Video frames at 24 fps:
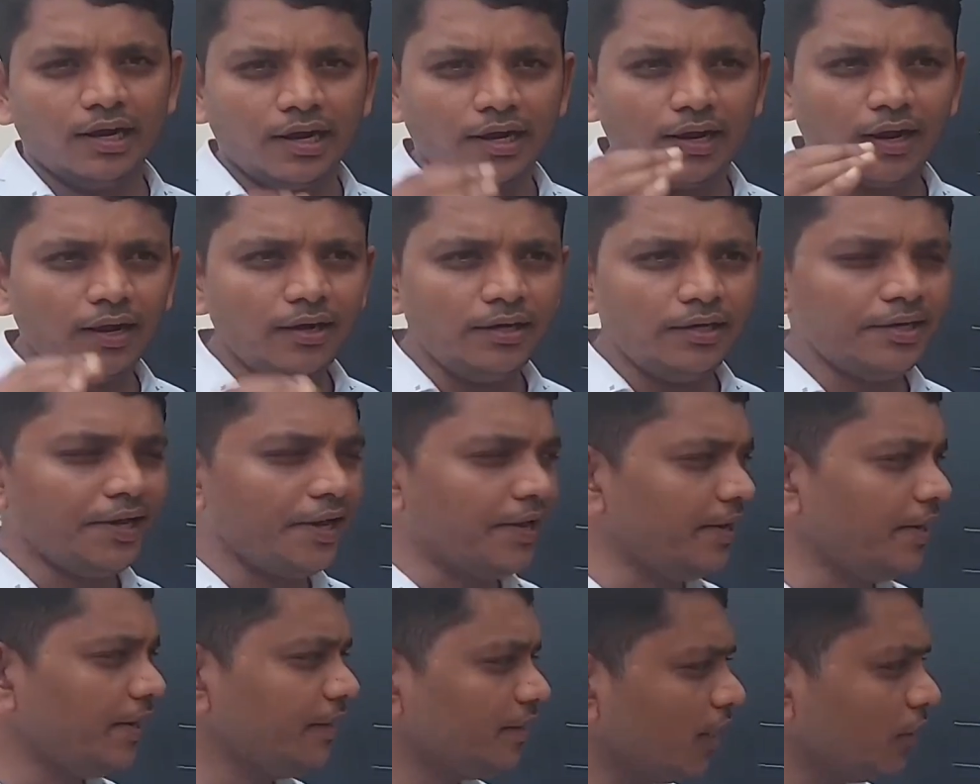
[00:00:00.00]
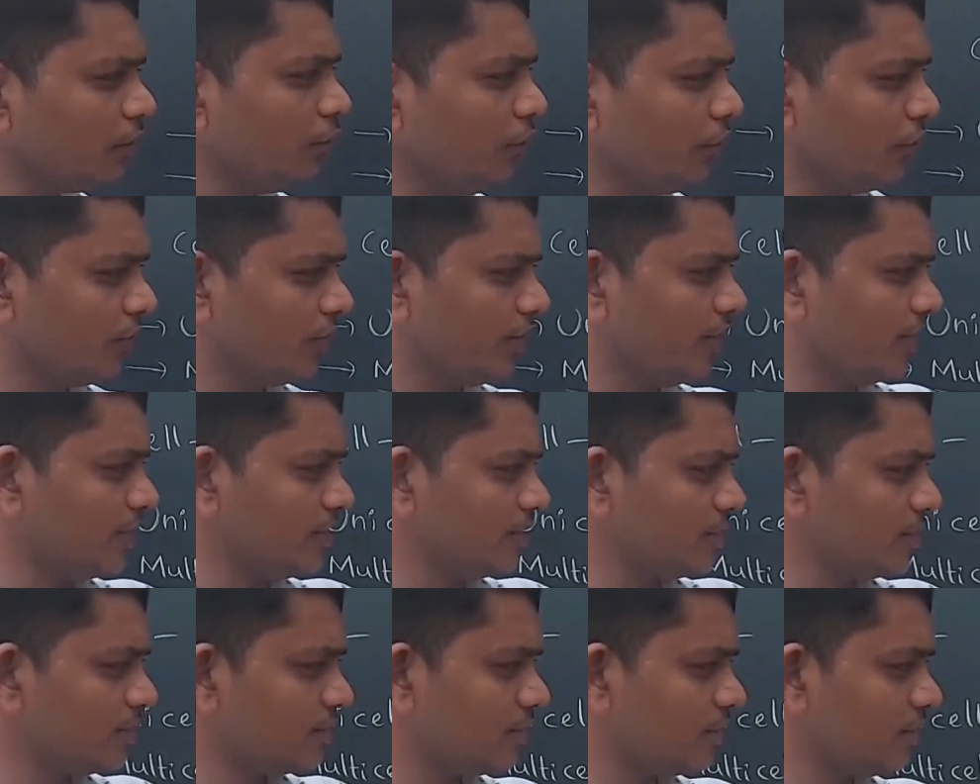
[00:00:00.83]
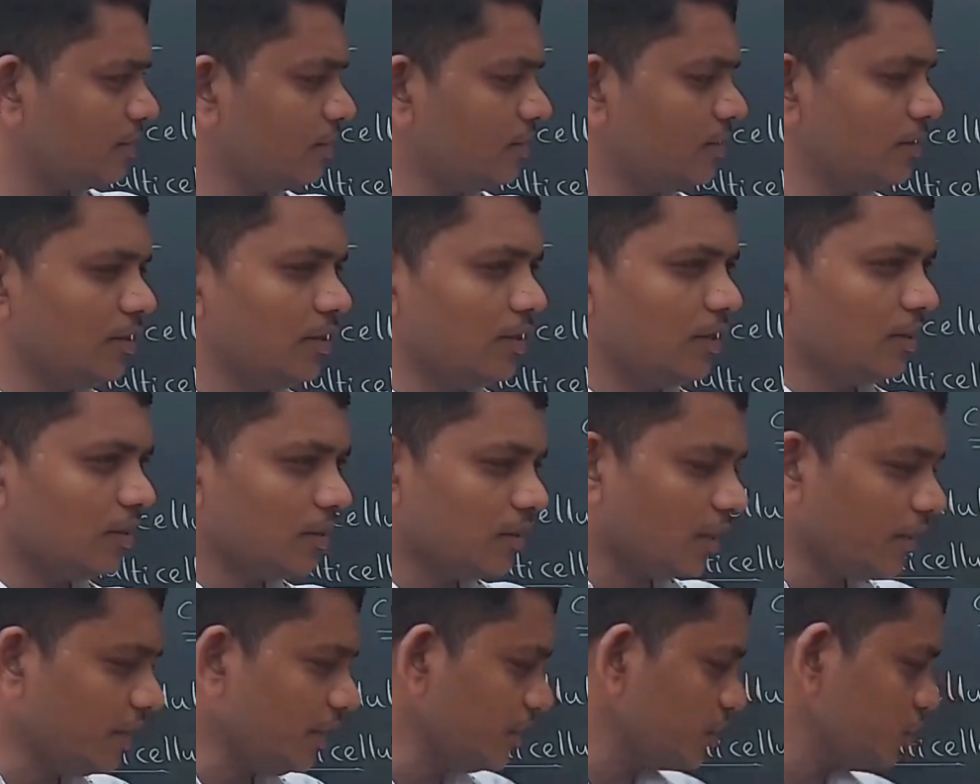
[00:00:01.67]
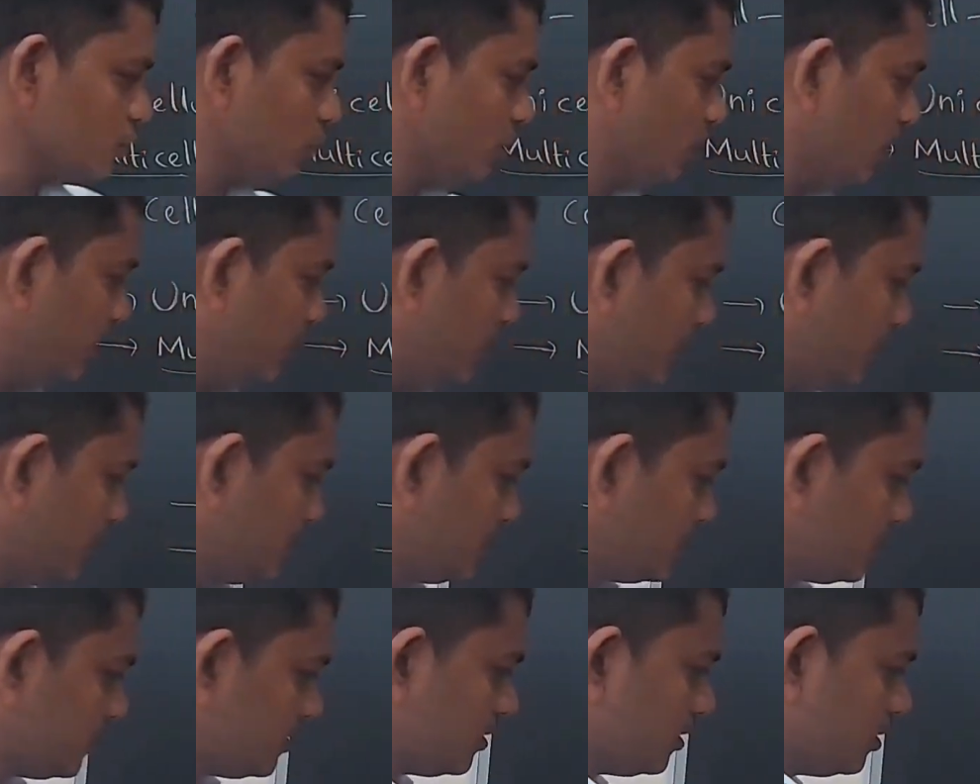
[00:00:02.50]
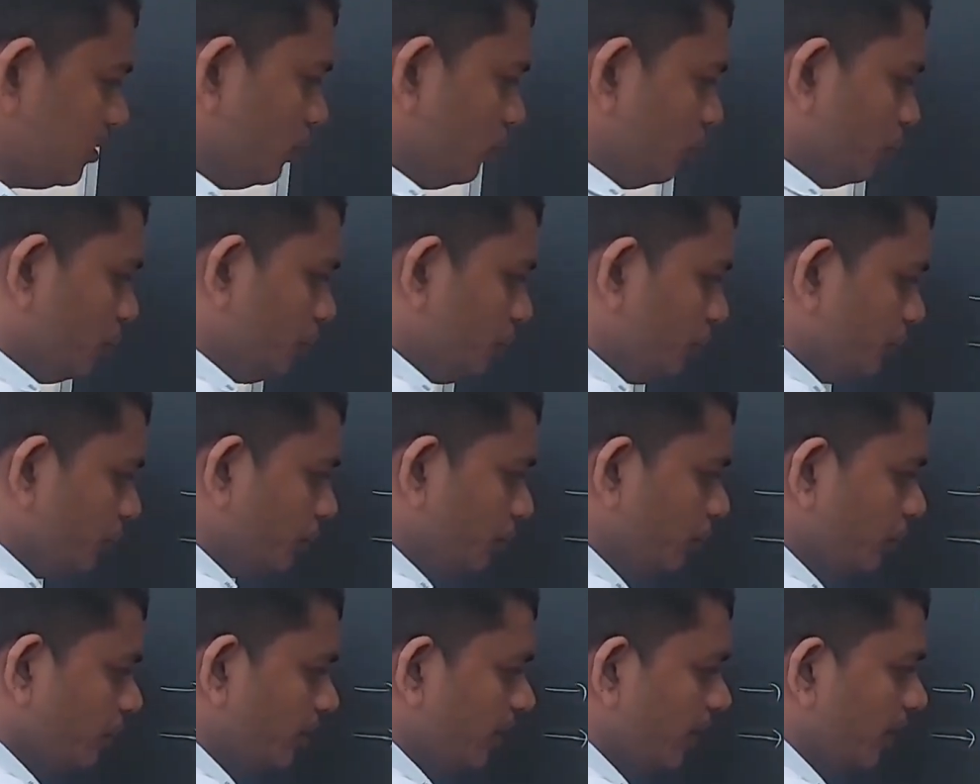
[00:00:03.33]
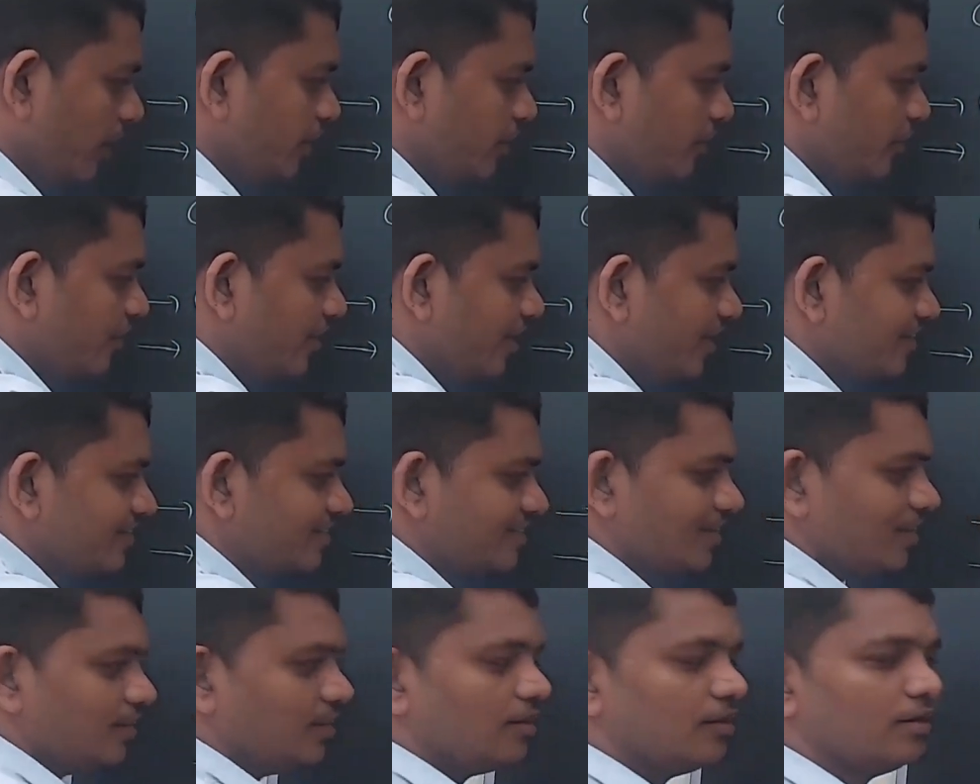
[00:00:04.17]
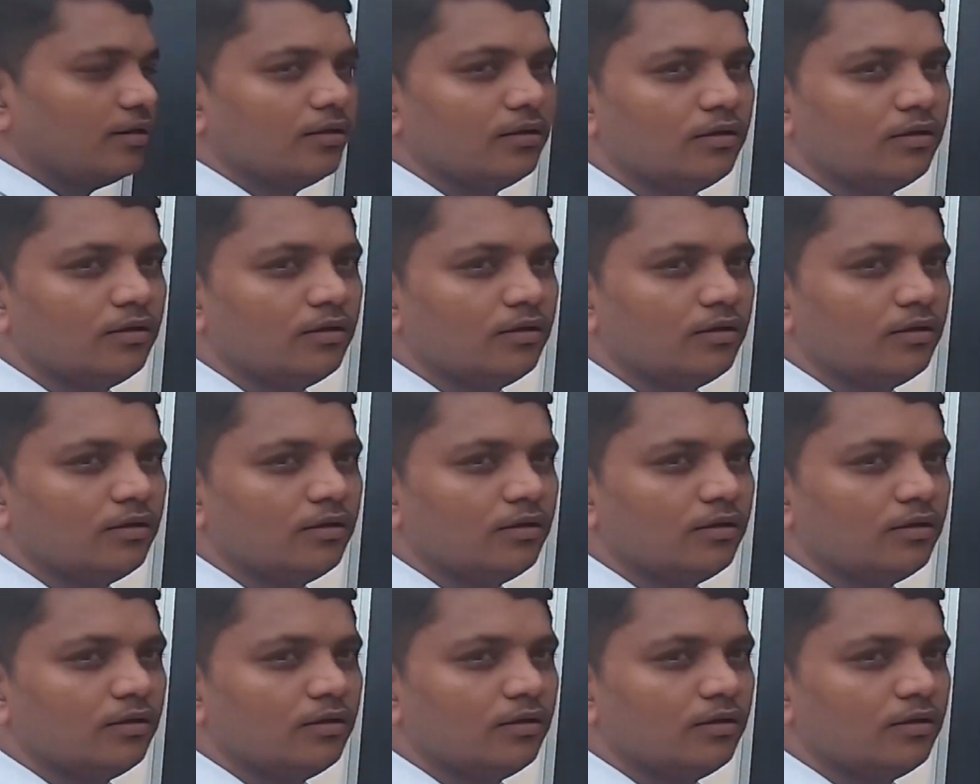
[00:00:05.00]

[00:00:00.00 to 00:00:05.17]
containing the nucleus, that is called as eukaryotic cell,